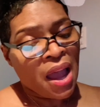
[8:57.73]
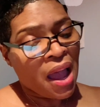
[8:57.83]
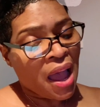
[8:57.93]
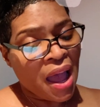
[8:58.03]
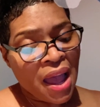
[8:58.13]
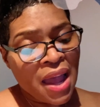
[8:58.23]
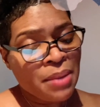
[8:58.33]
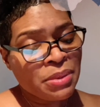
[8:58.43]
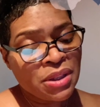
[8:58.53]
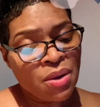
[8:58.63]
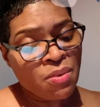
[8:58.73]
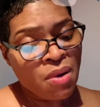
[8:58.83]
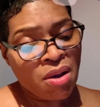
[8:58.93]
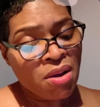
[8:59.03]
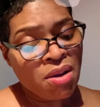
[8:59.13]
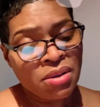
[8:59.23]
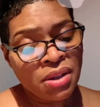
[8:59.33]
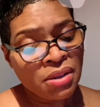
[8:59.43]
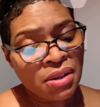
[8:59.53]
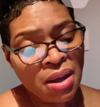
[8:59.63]
I'm so all
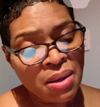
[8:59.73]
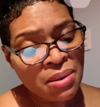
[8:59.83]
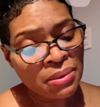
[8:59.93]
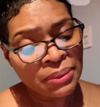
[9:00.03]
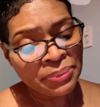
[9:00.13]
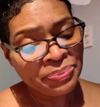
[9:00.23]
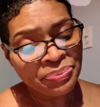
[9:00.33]
alone.